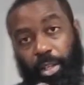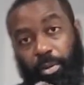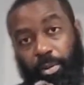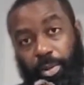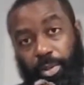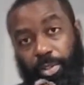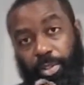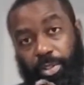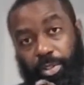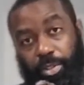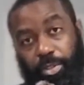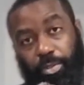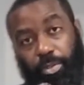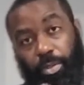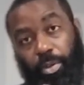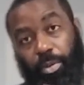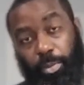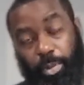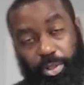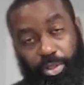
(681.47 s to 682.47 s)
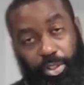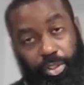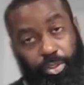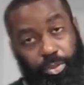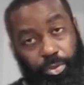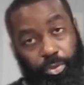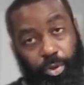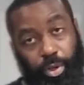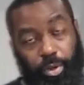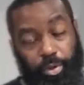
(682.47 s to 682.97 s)
which is
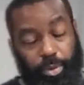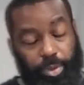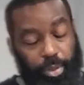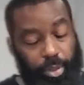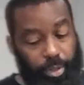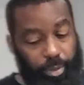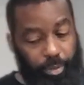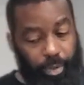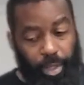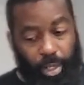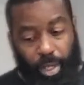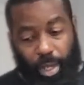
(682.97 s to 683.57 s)
growth.